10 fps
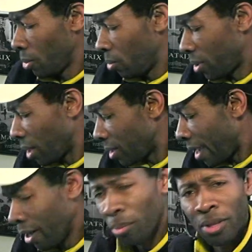without the
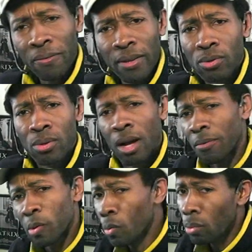help of the federal
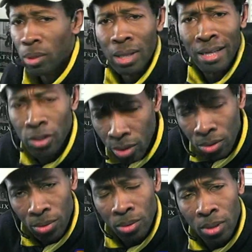government, what will I
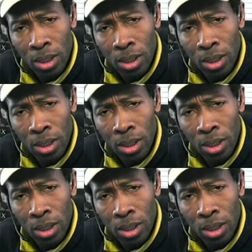do?